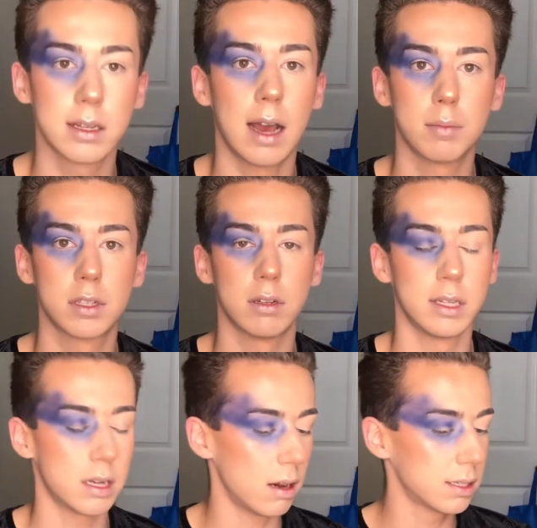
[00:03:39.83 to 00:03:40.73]
It's
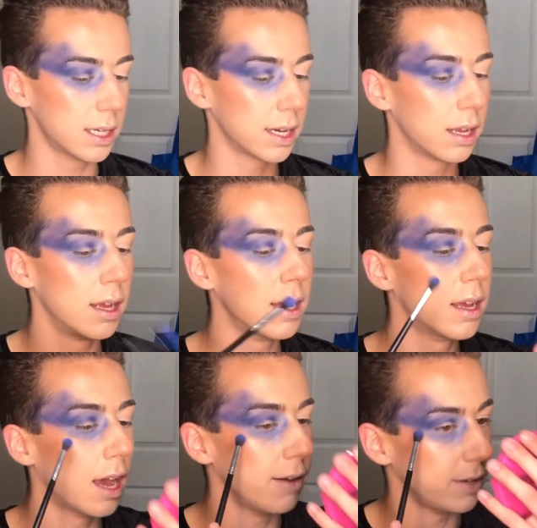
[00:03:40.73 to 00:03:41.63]
absolutely toxic.
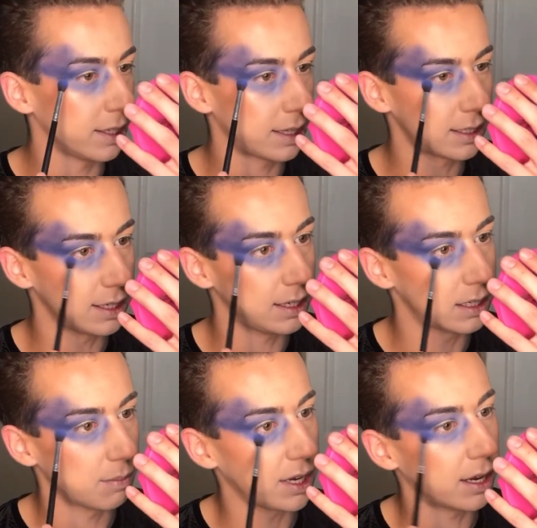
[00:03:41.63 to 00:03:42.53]
I feel like this
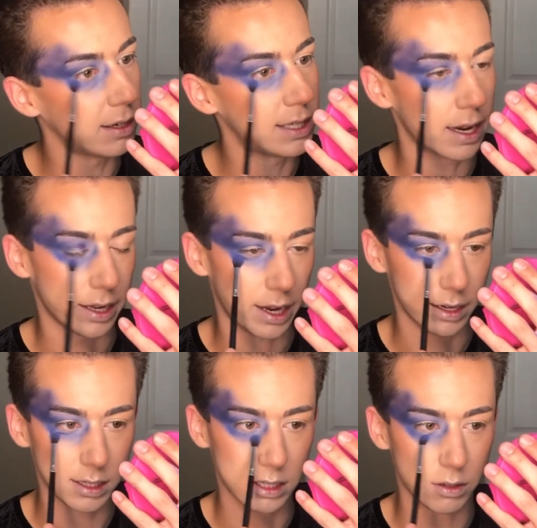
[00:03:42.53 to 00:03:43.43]
needs to be a
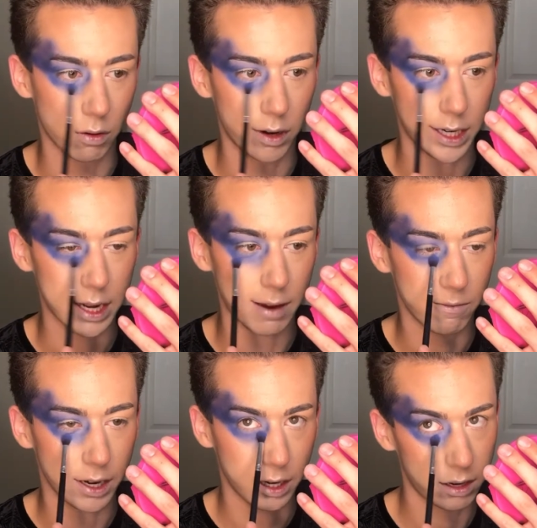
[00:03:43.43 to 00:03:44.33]
dedicated story
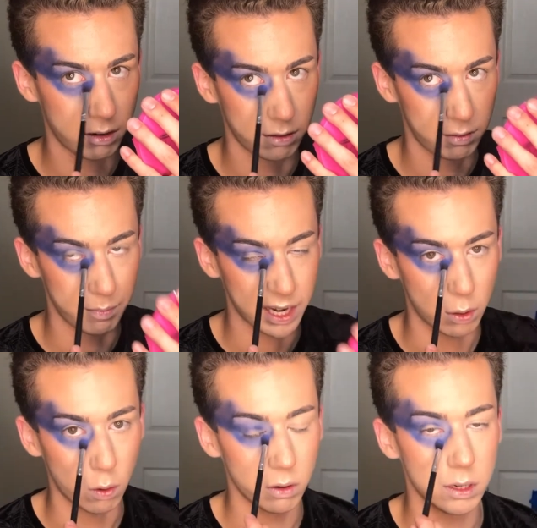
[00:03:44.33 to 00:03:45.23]
time video,
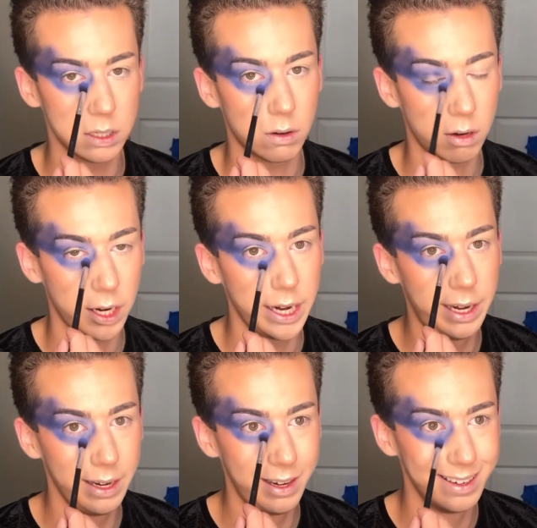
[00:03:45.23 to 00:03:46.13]
McHorror
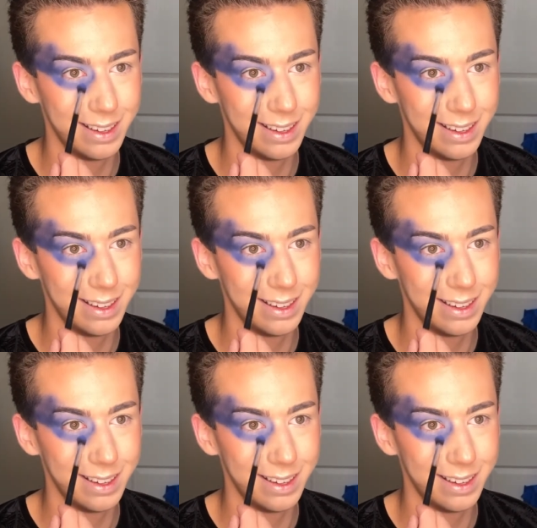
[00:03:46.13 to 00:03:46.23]
story.